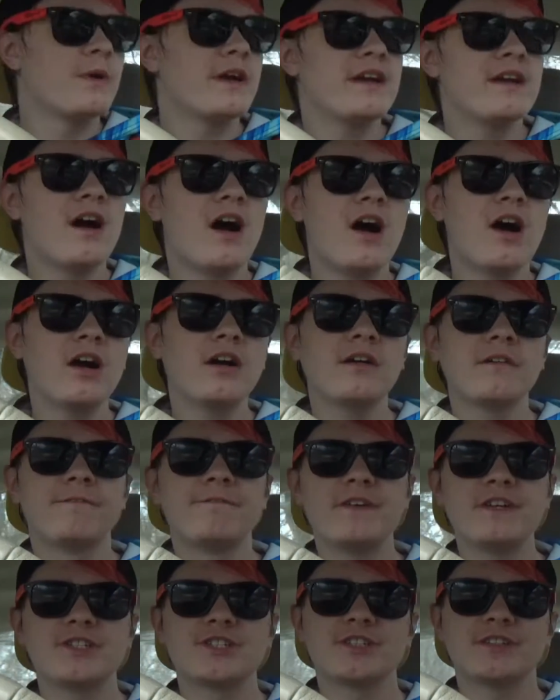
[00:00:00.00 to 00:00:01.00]
We are
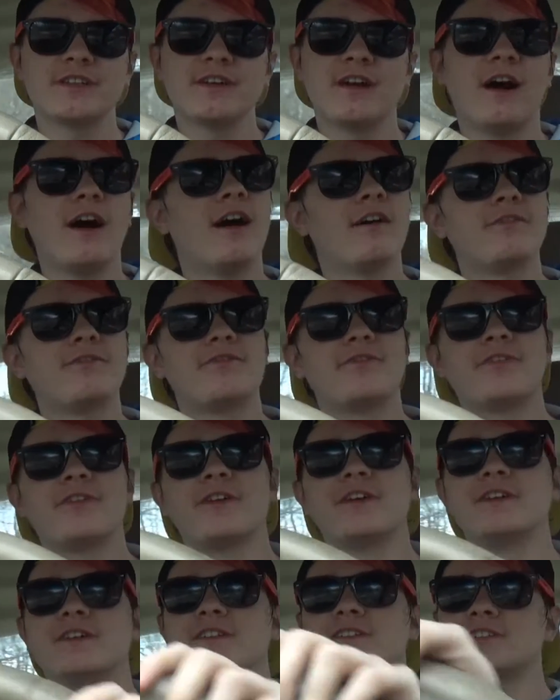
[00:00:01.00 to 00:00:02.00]
officially off
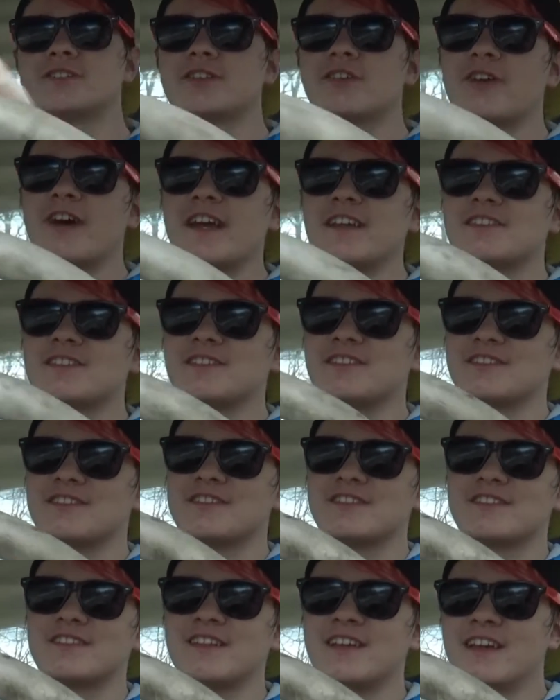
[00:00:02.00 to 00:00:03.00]
to the
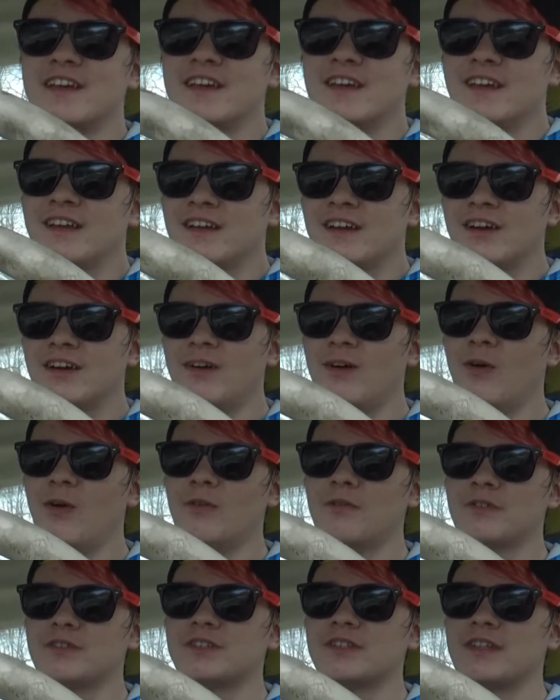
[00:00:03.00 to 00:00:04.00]
races. Uh,
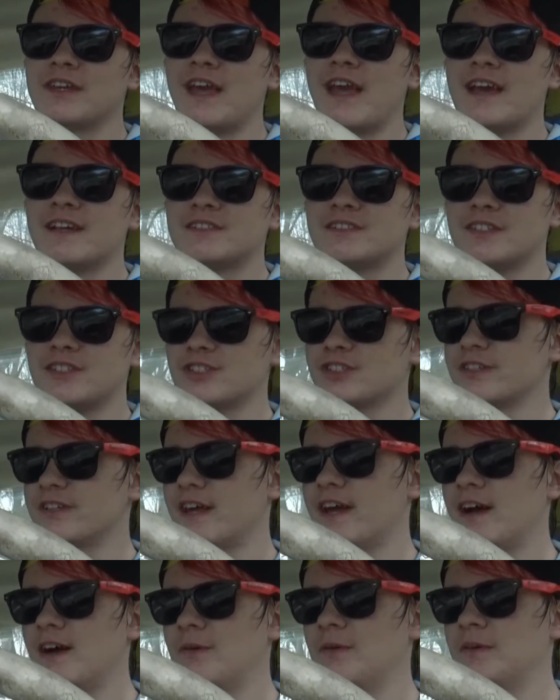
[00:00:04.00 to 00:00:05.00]
over to the gas station
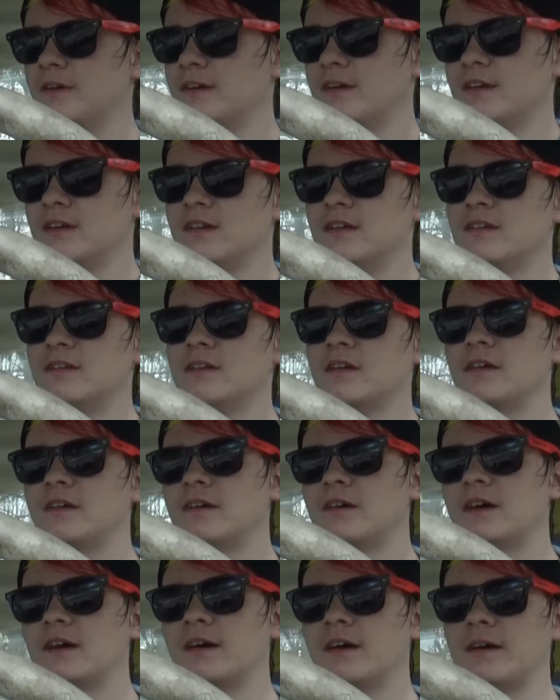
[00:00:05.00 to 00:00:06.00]
now.
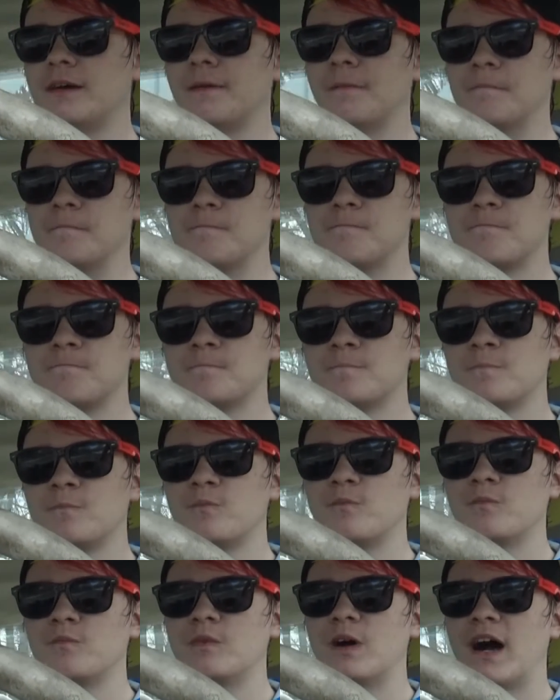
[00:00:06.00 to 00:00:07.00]

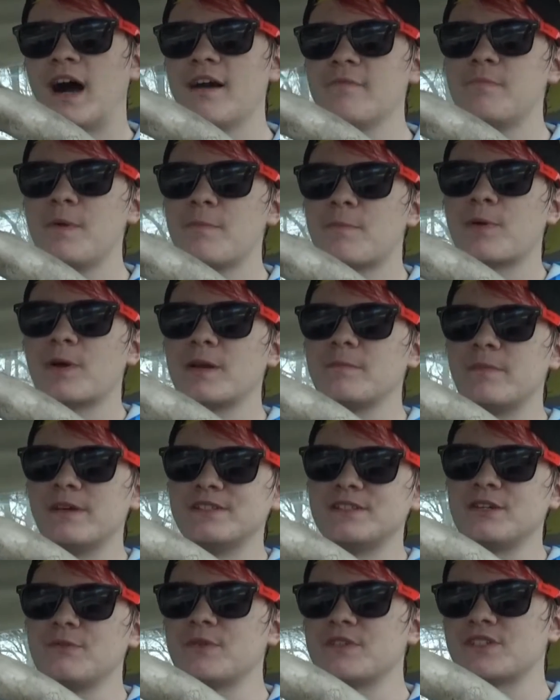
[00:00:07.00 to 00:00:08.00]
Um, I've been pretty
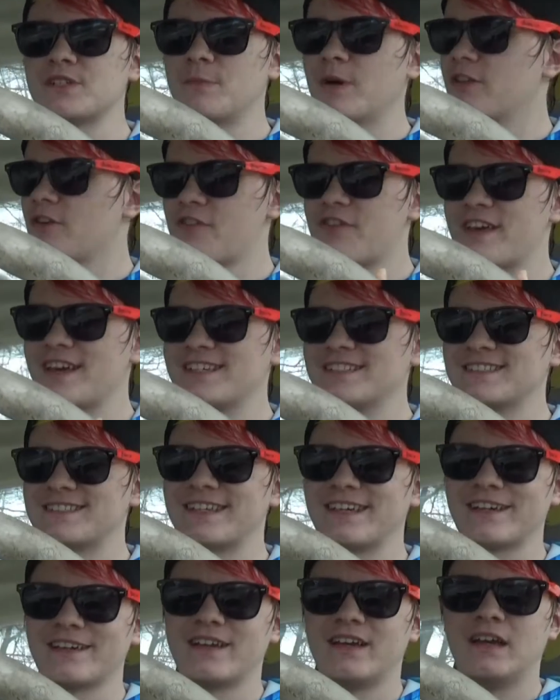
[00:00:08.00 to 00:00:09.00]
busy with some other things,
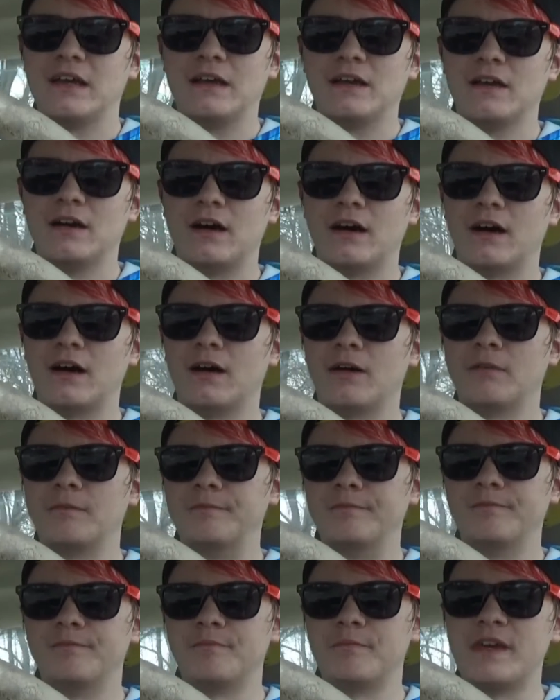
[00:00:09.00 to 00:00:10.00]
like uh,
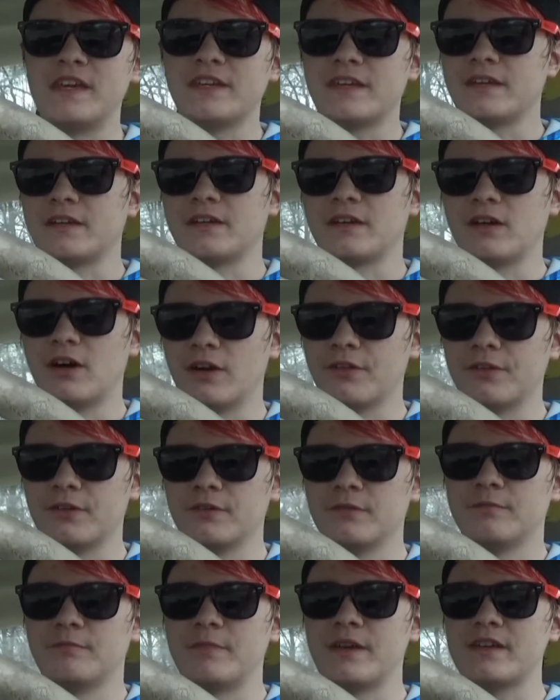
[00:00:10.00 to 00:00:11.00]
making other
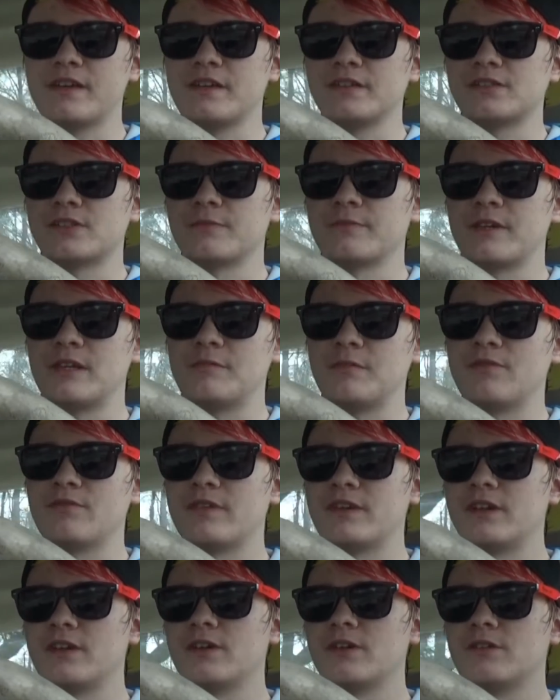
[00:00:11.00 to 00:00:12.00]
making some gaming
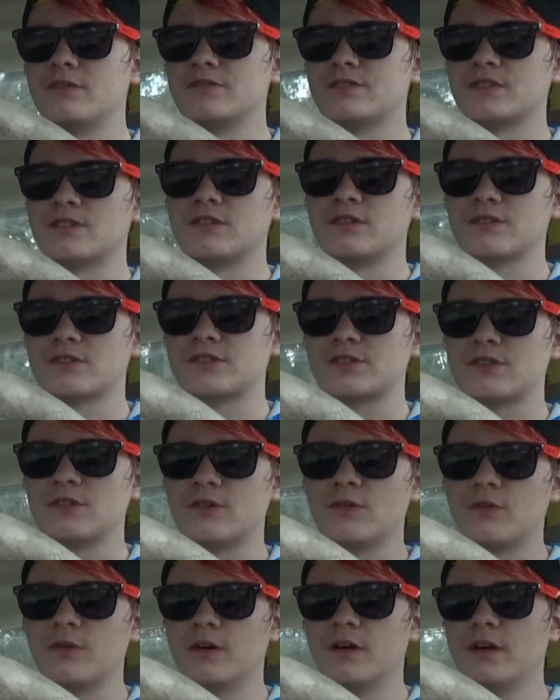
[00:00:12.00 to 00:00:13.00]
videos, and
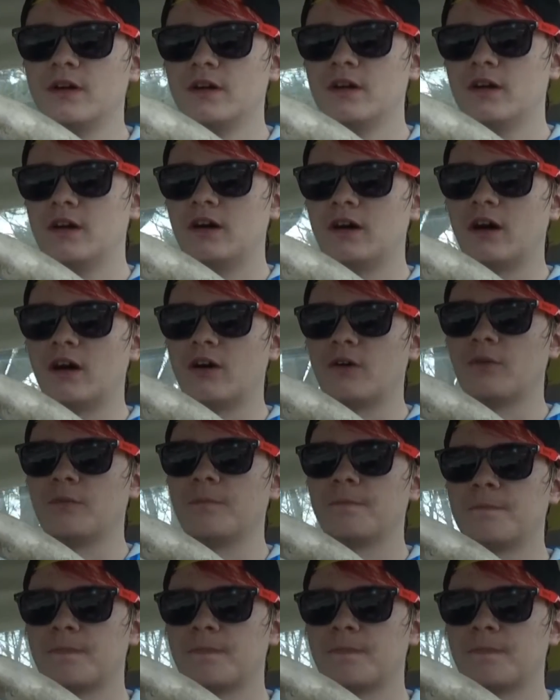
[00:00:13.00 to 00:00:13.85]
also uh,